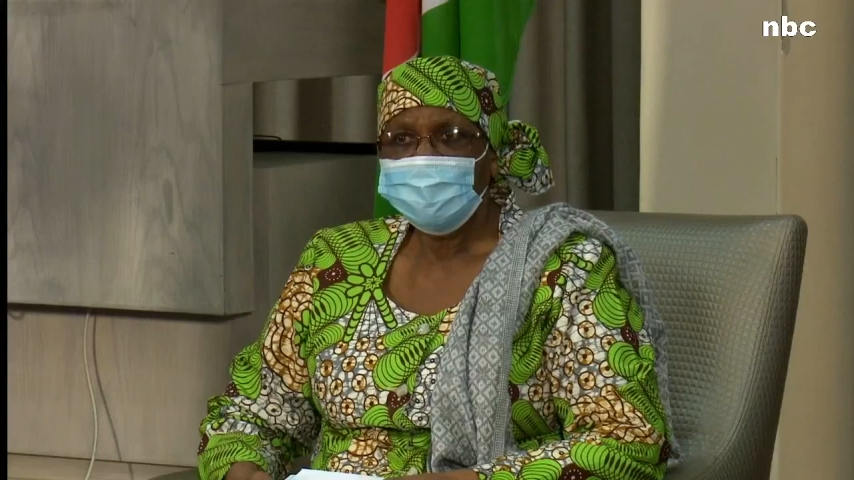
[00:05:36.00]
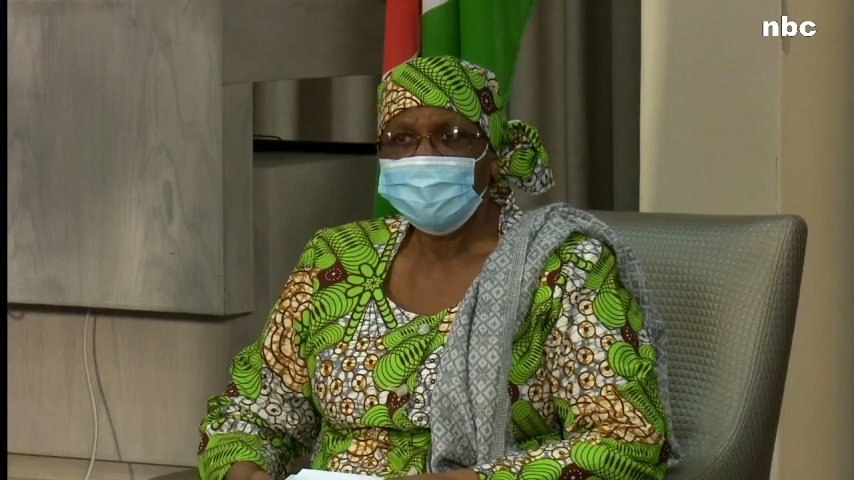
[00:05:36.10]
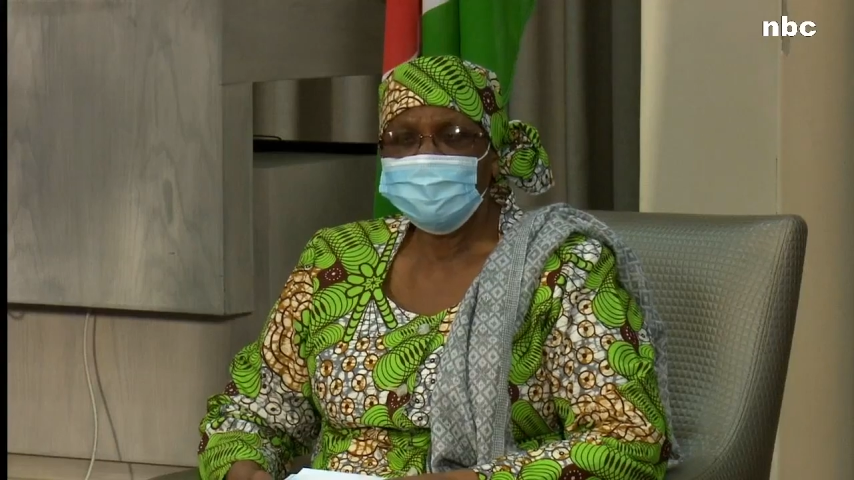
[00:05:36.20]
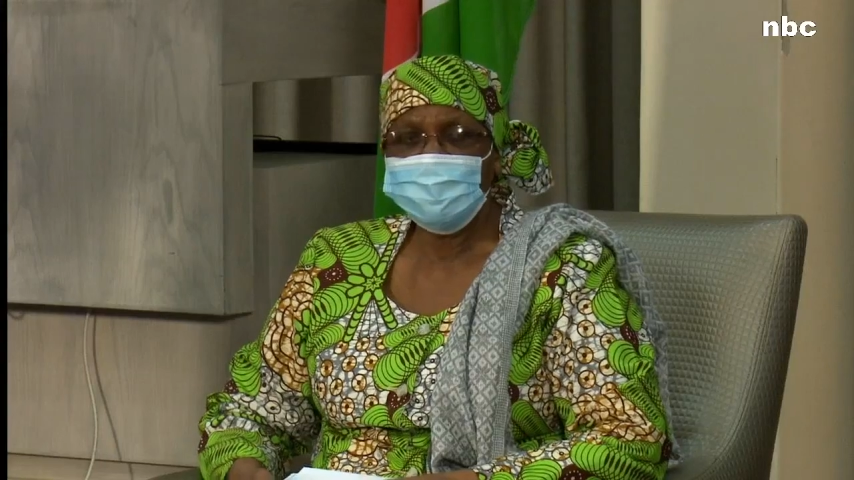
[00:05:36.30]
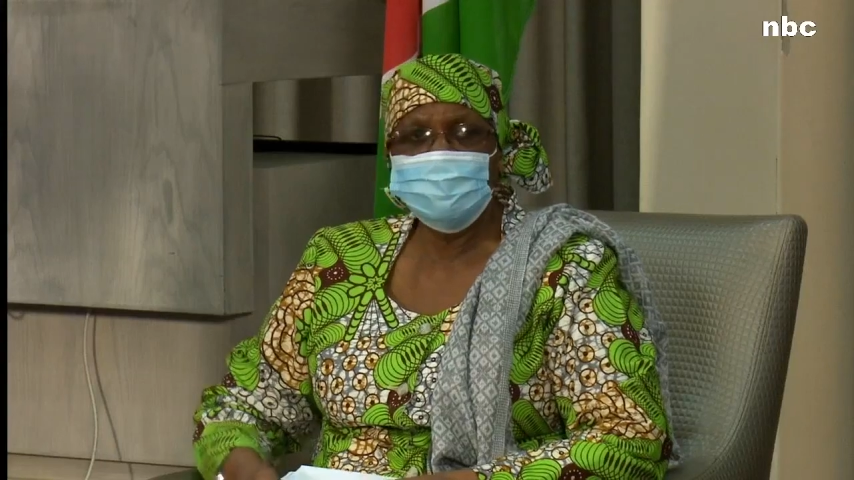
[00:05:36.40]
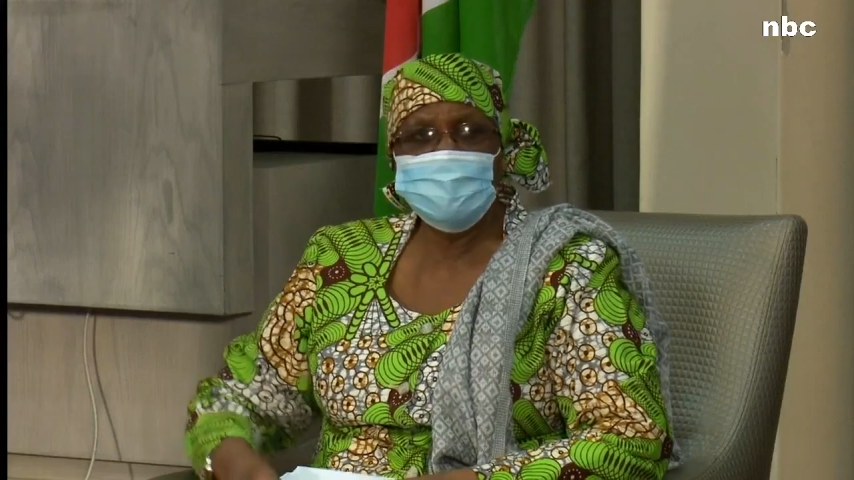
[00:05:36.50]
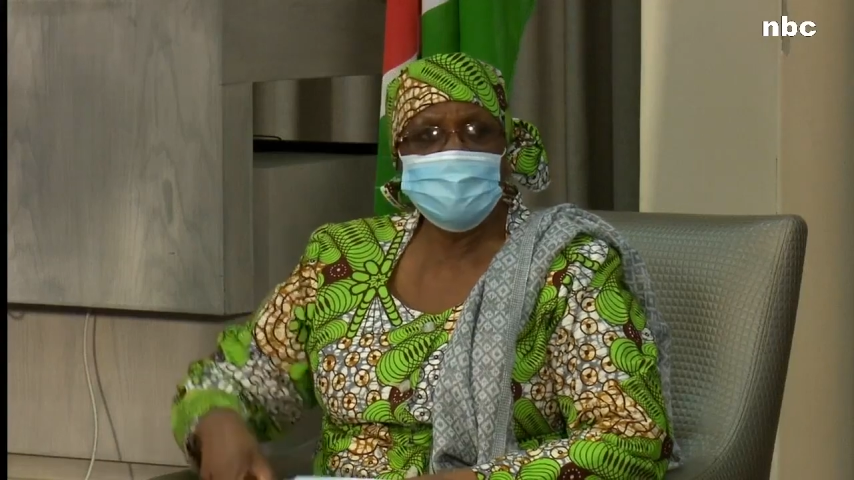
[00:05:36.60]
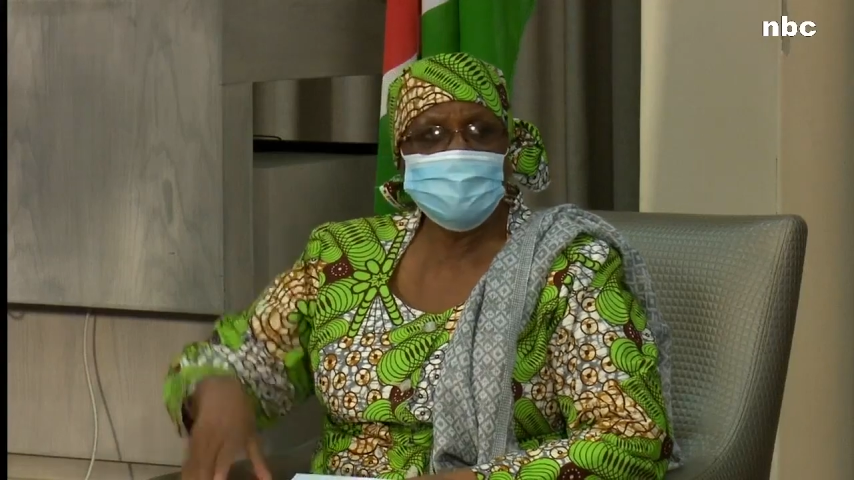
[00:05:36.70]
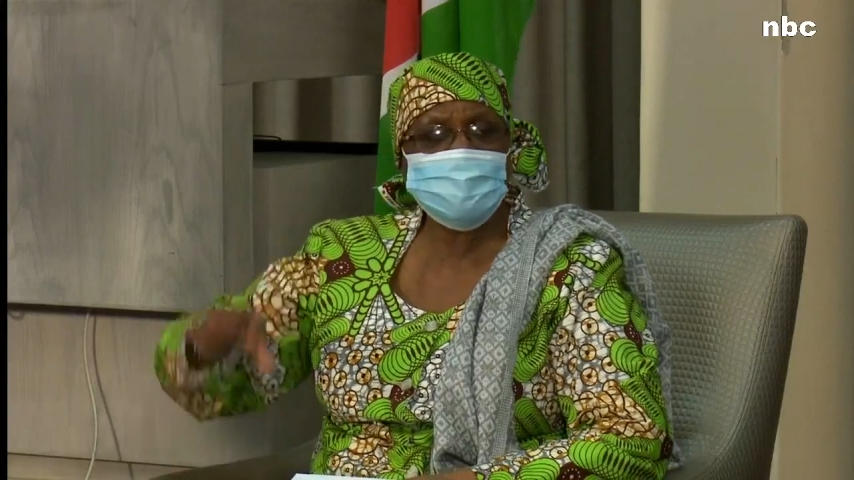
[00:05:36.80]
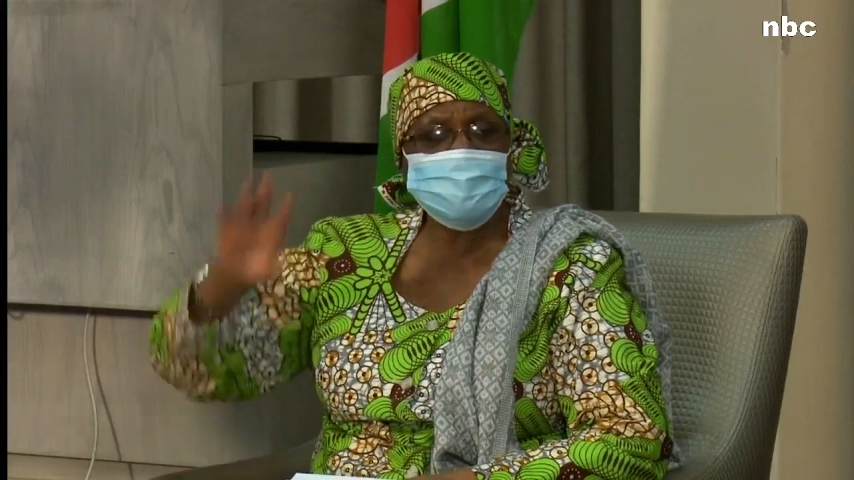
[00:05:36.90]
as a
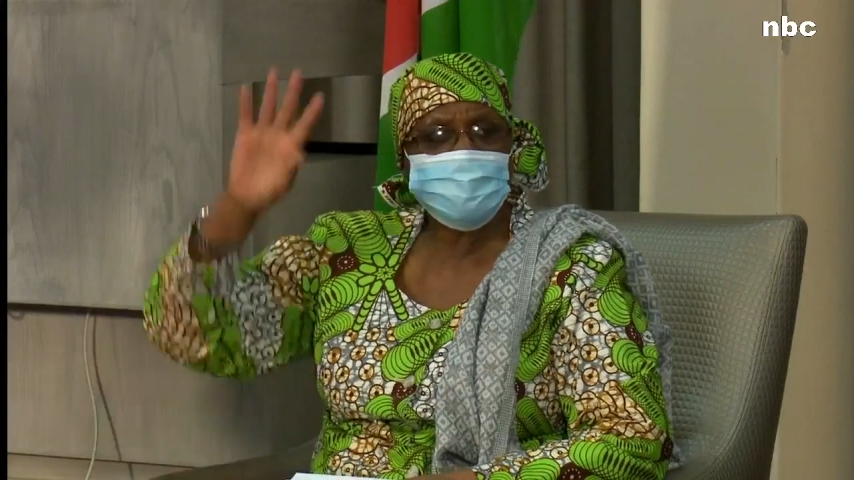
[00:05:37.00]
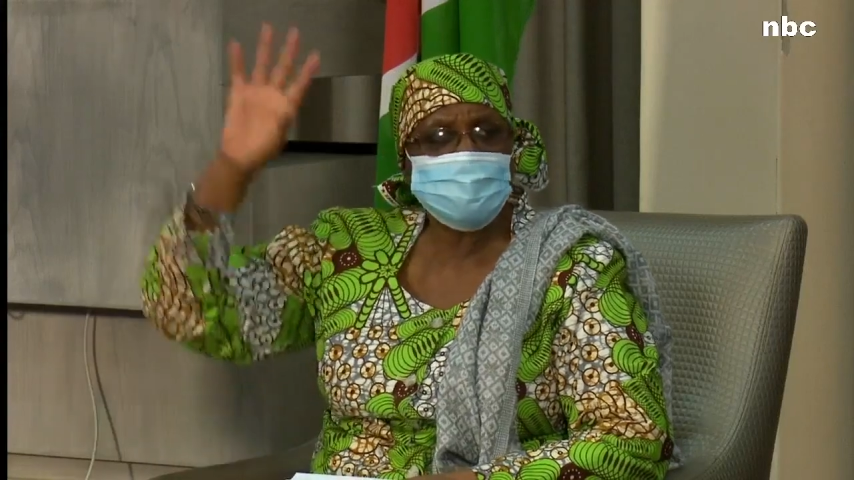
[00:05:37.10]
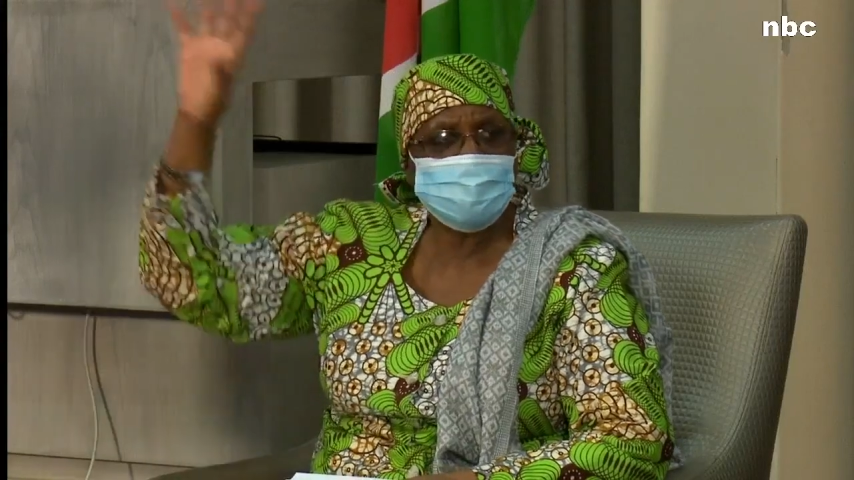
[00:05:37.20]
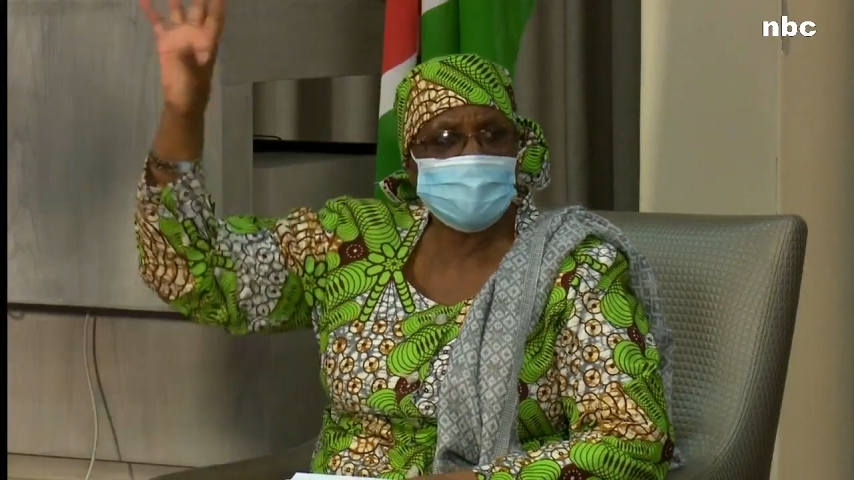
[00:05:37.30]
ministry to